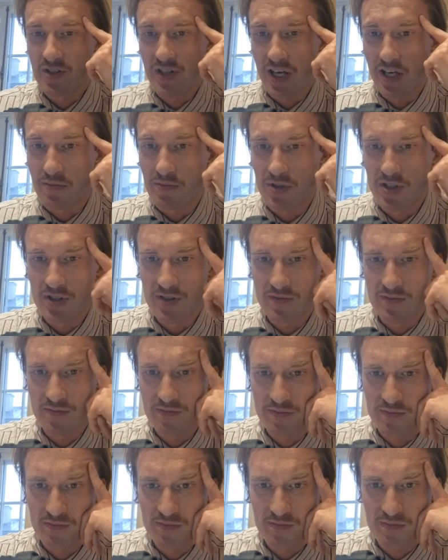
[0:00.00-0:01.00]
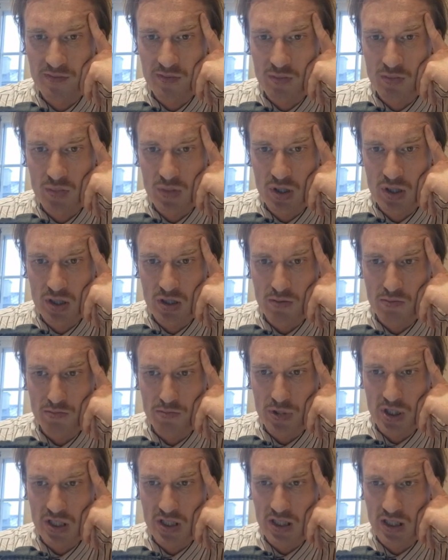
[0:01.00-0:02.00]
names,
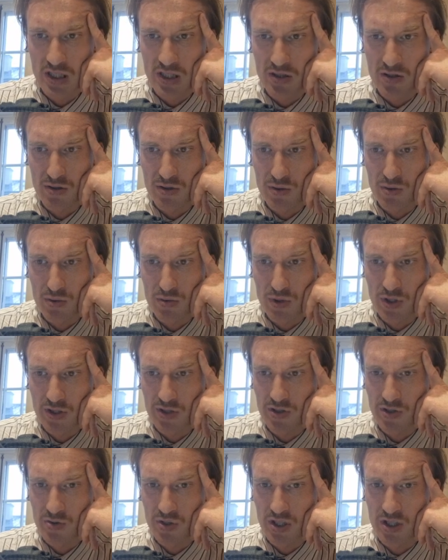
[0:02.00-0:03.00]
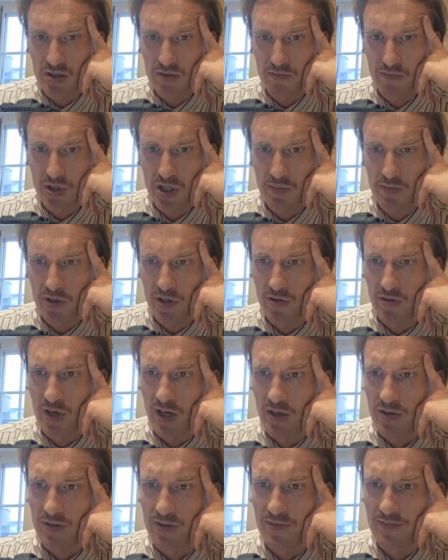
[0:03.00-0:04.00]
but there are no Wall Street people
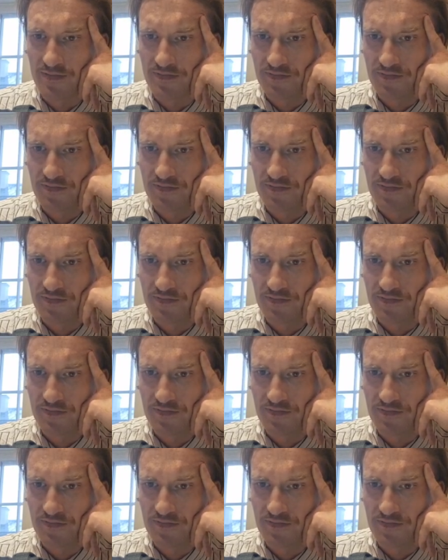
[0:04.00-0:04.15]
around.